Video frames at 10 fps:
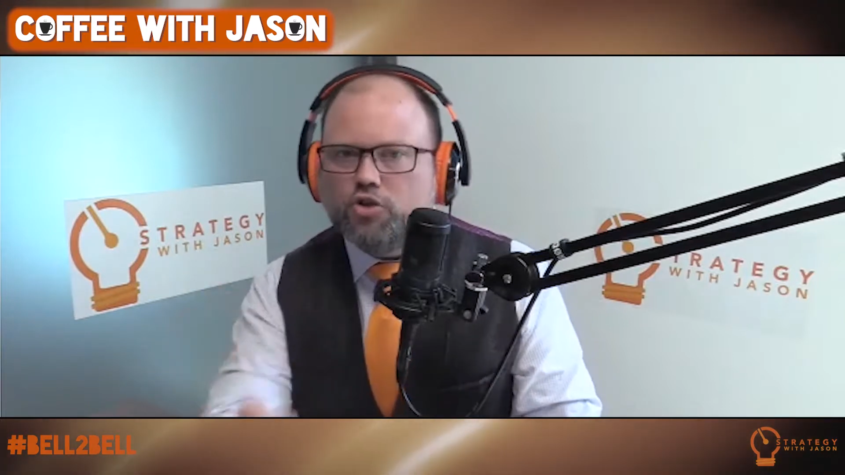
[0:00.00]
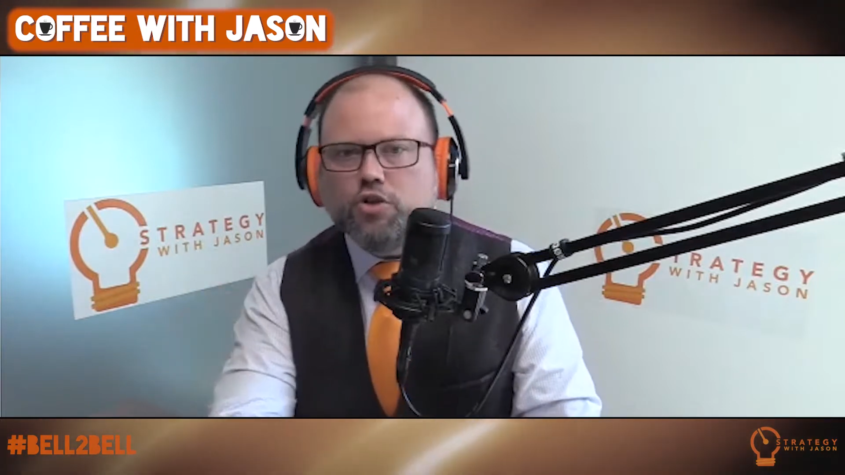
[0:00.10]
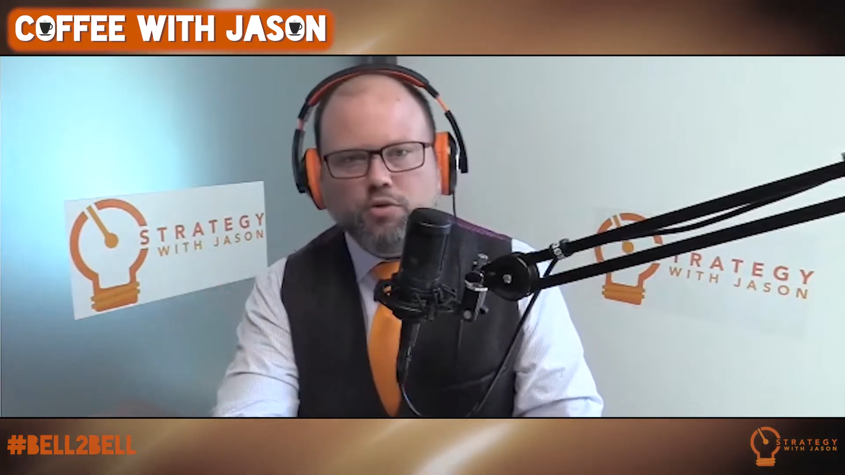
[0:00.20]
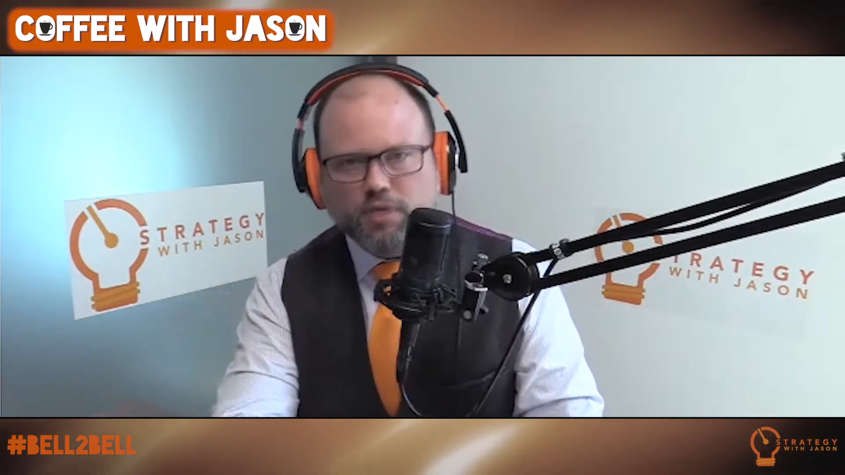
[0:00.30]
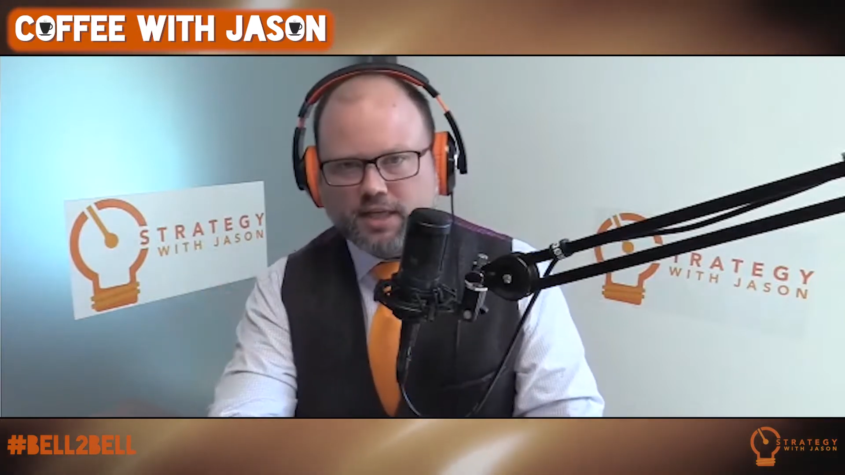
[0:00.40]

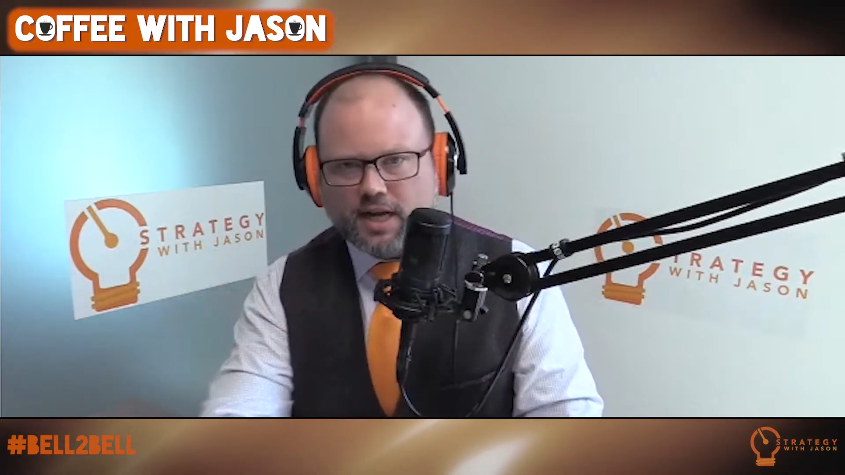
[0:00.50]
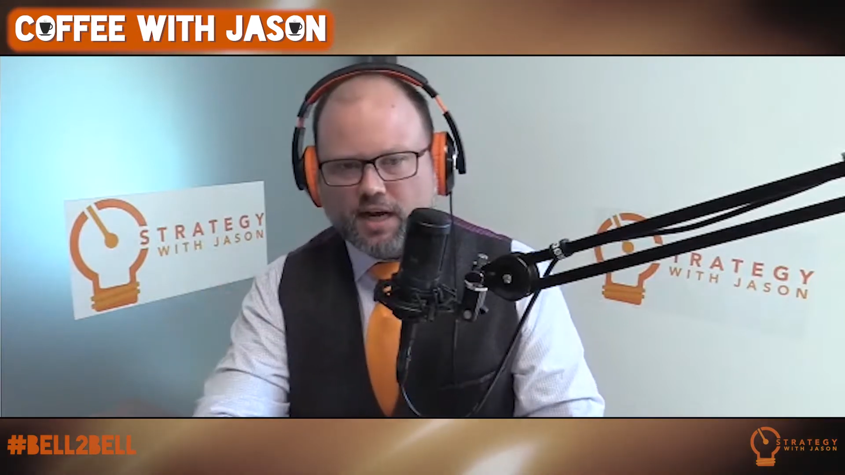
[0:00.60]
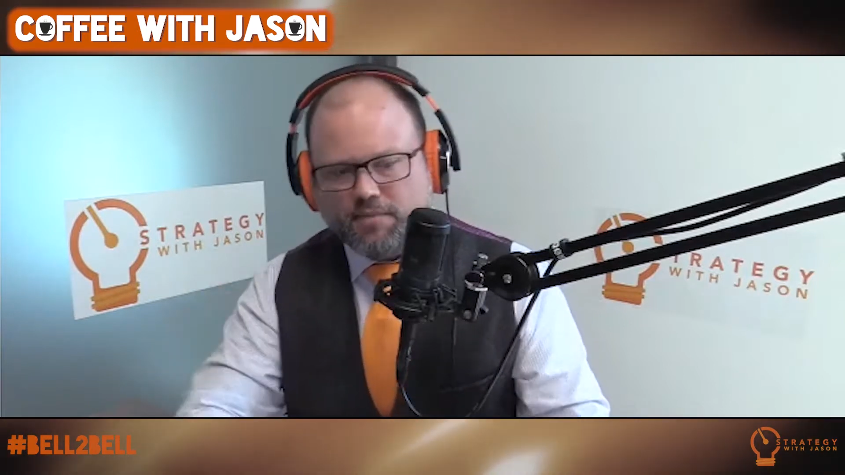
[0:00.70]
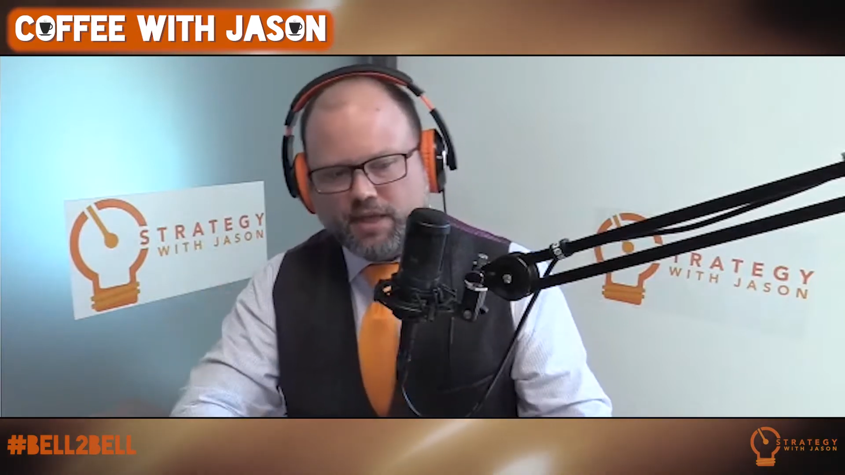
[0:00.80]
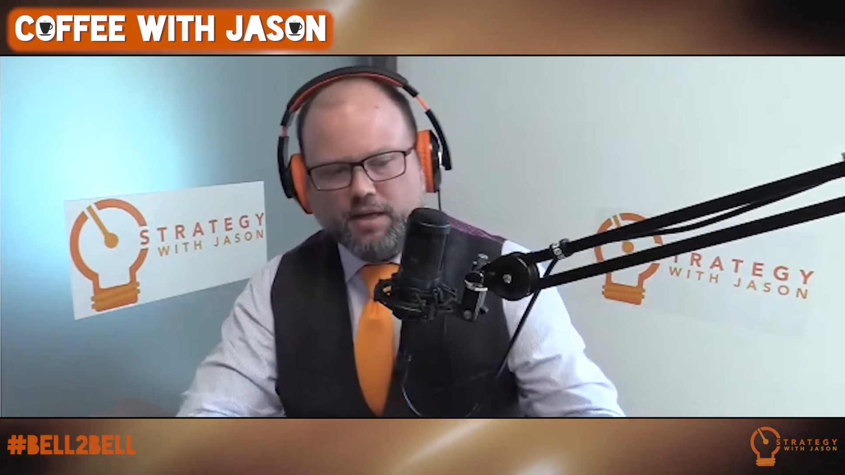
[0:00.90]
do the
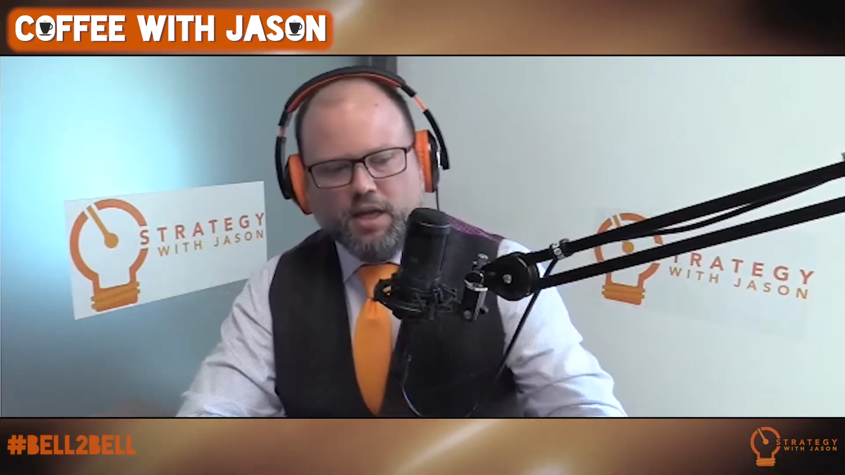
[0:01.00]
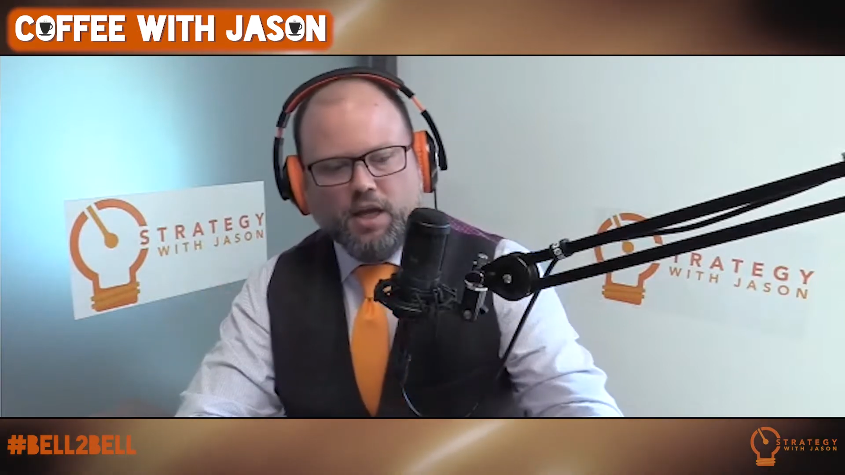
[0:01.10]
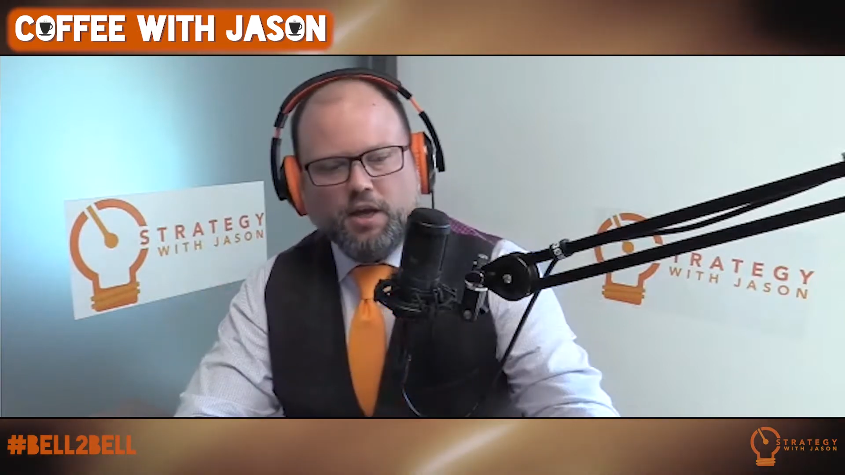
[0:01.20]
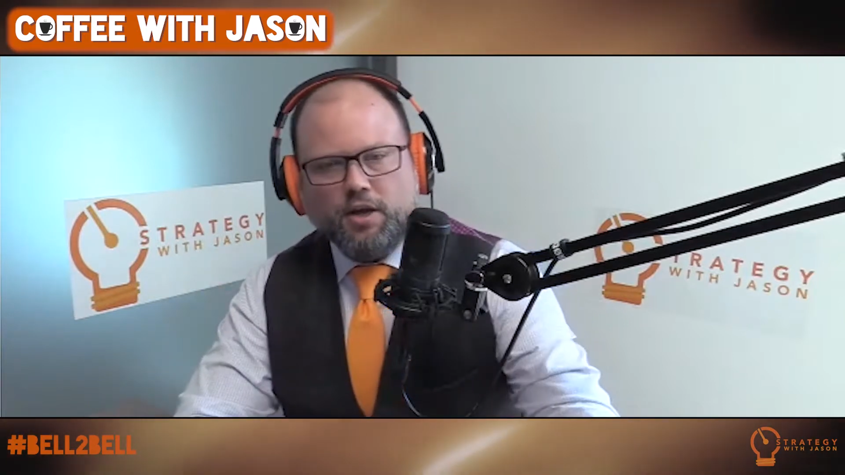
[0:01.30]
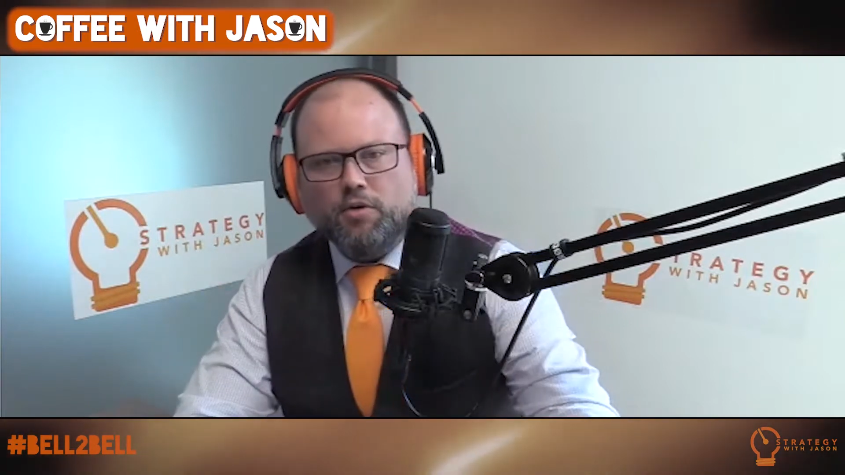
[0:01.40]
damn thing
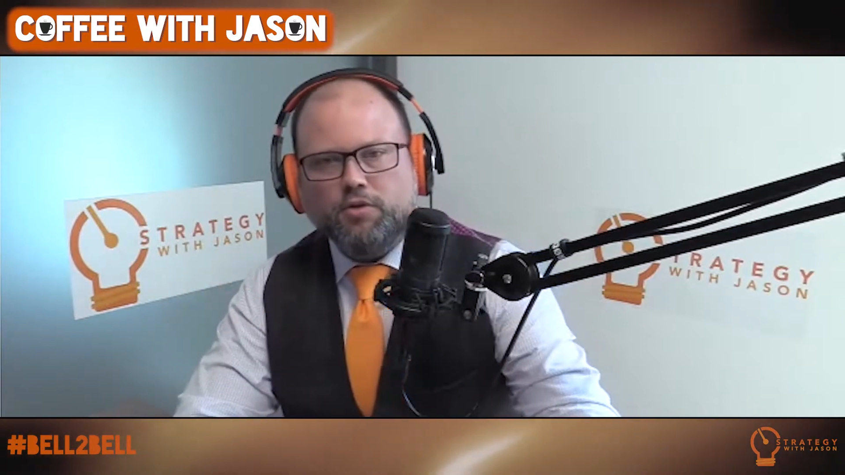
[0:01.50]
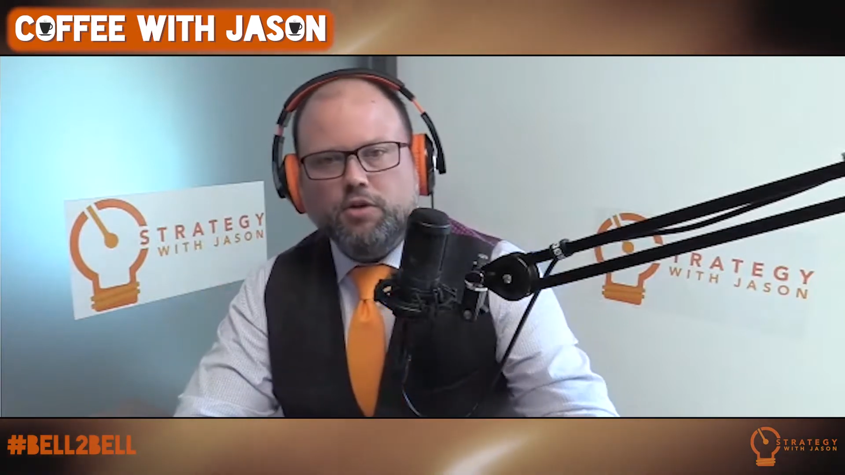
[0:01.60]
you know right.